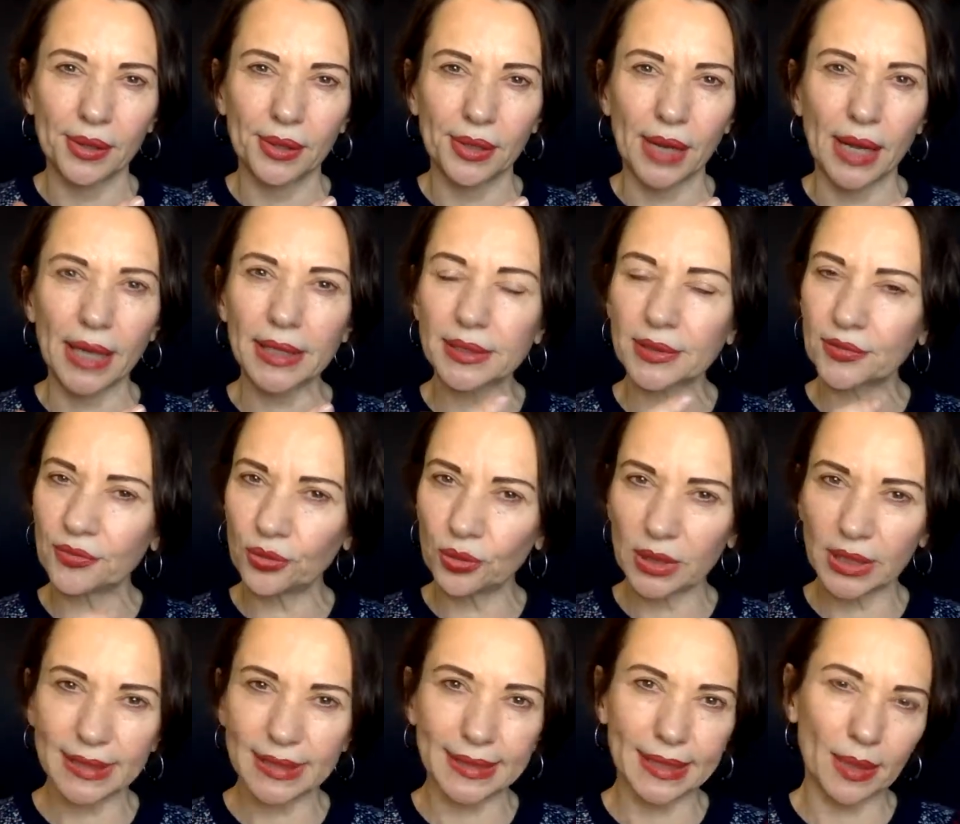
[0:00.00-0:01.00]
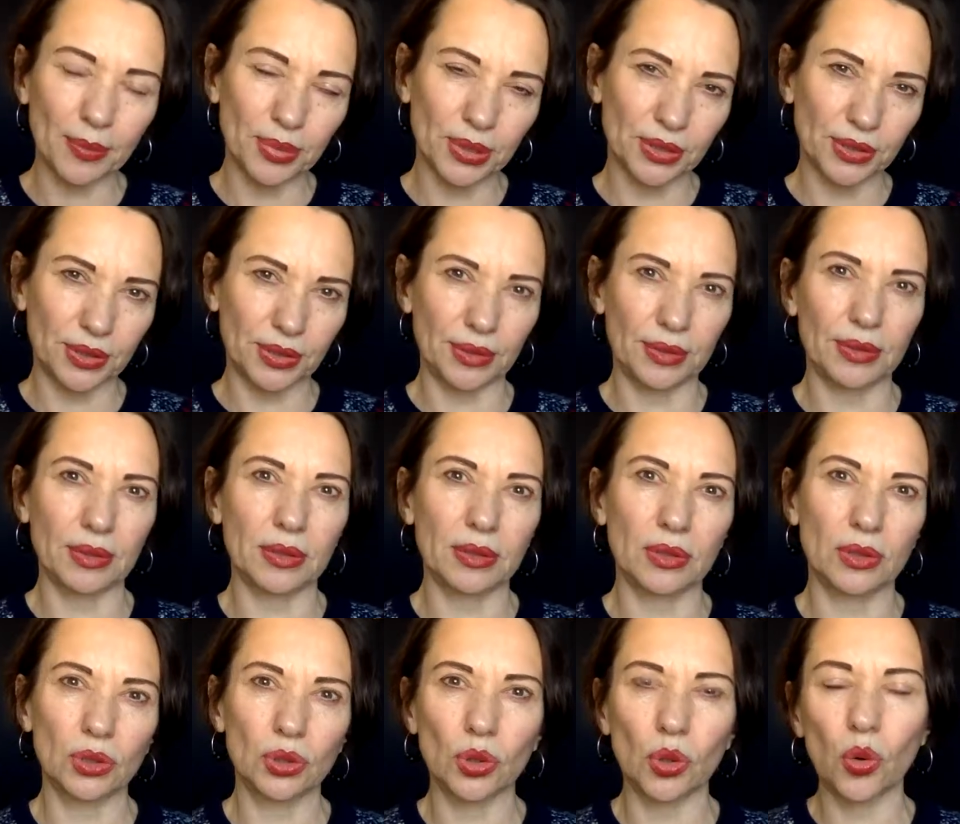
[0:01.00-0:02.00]
either full
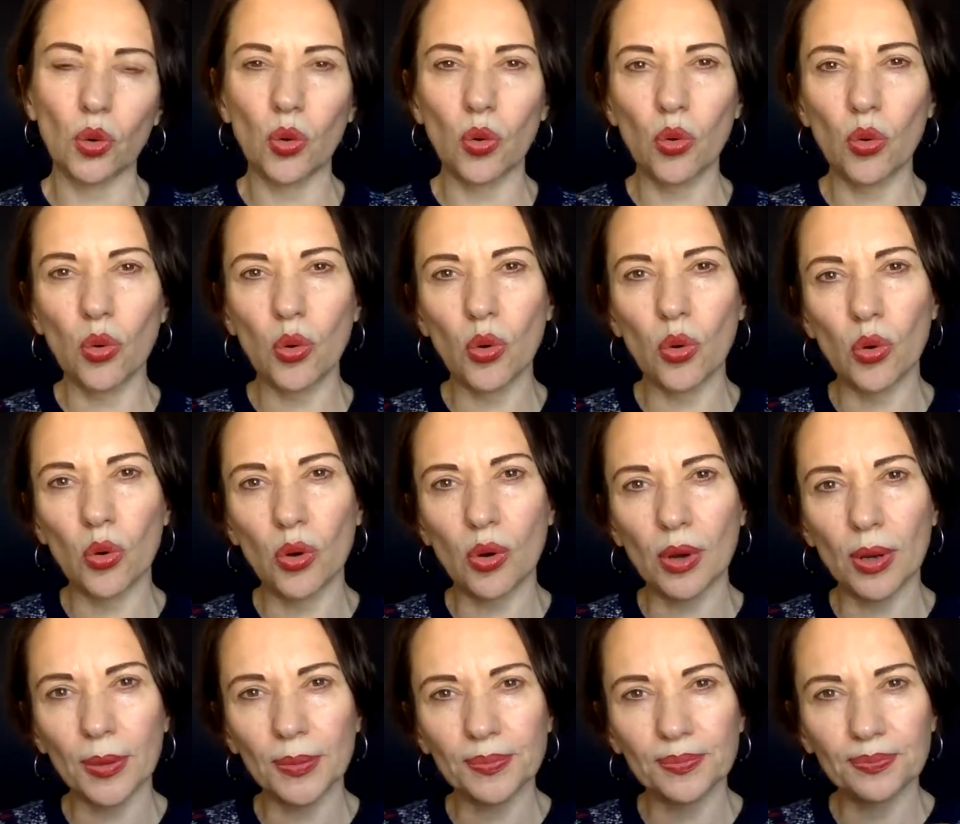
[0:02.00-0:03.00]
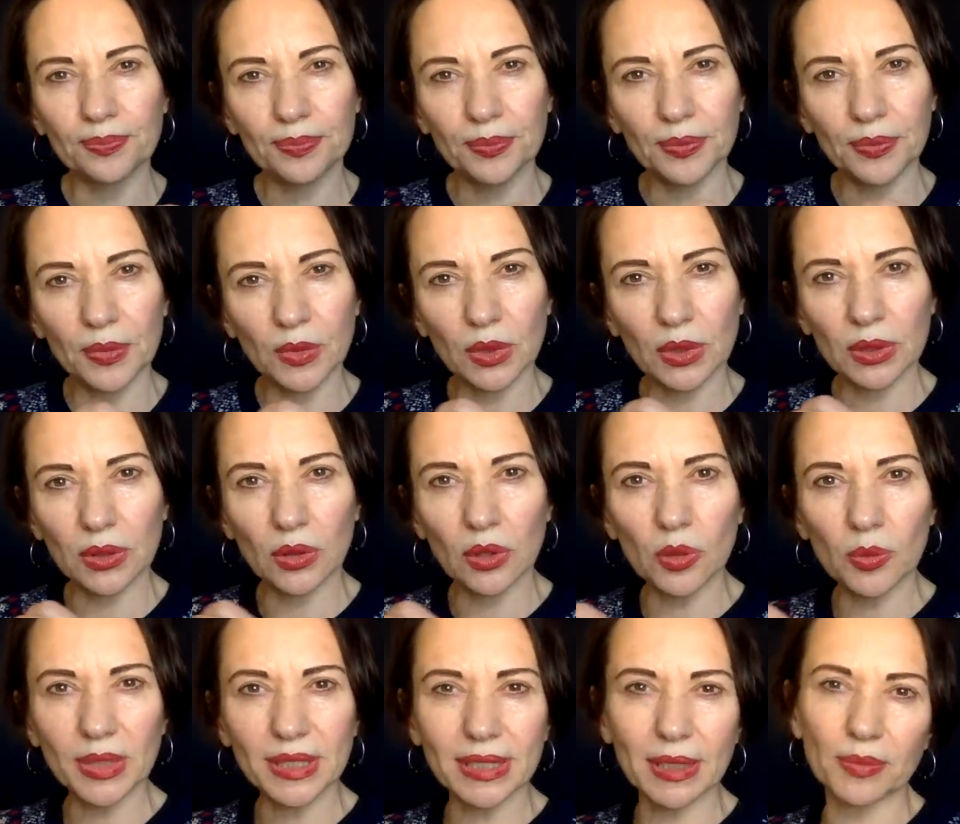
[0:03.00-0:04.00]
acceptance or
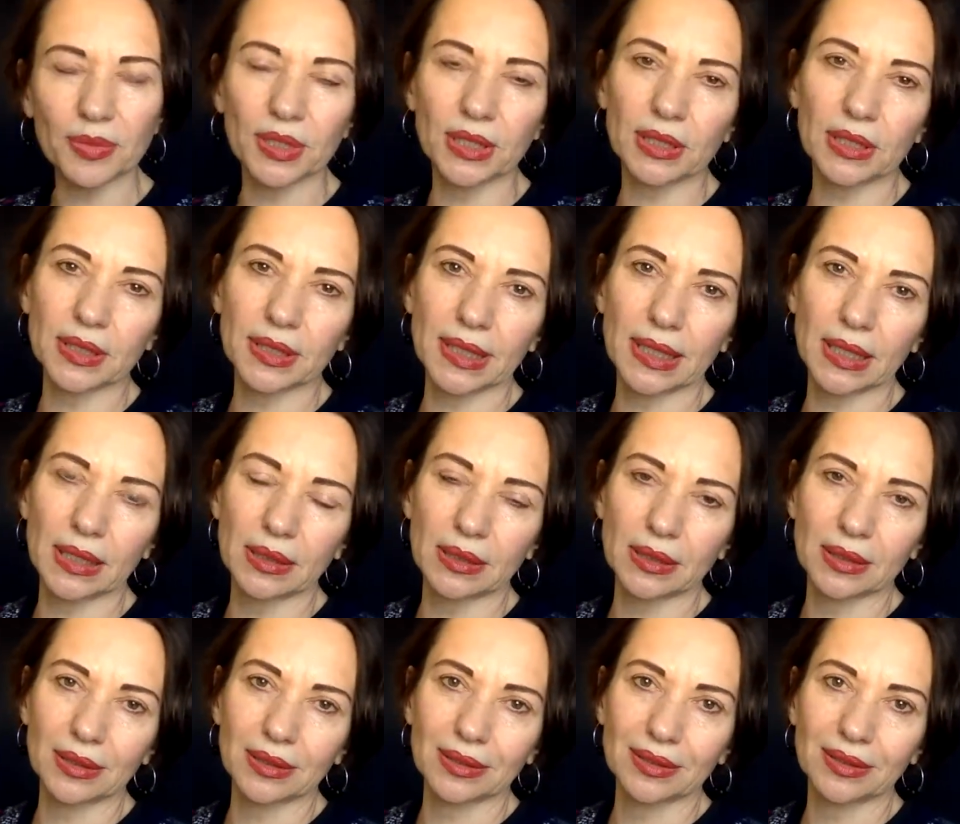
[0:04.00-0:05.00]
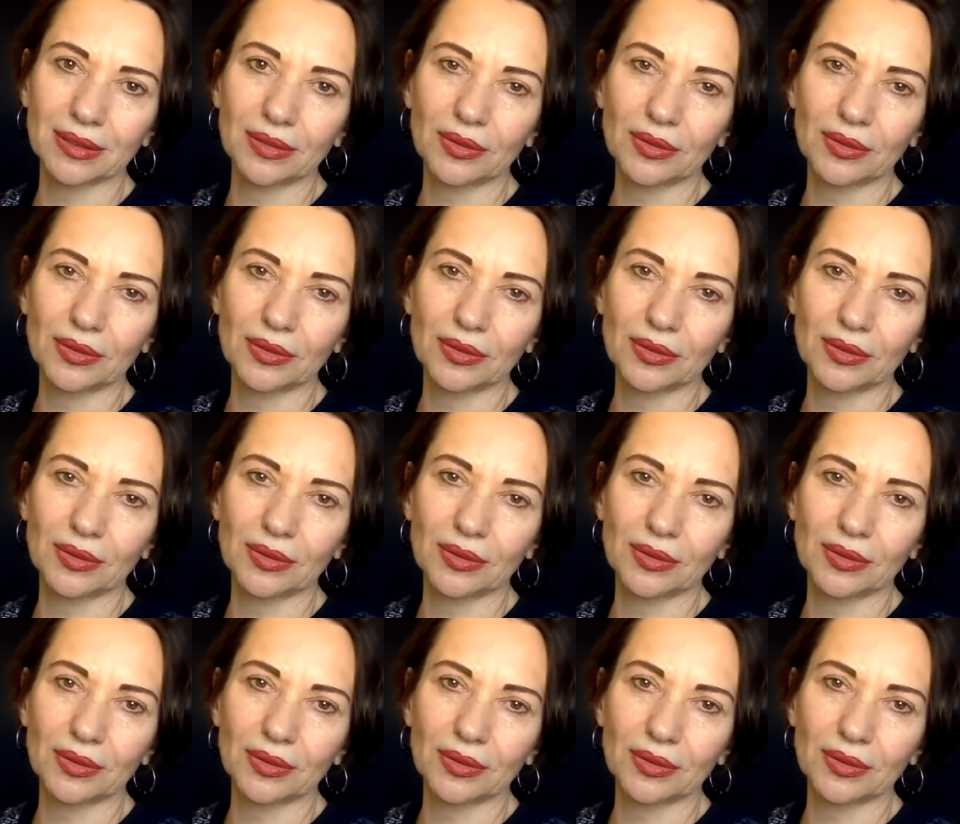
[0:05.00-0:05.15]
almost something is hidden.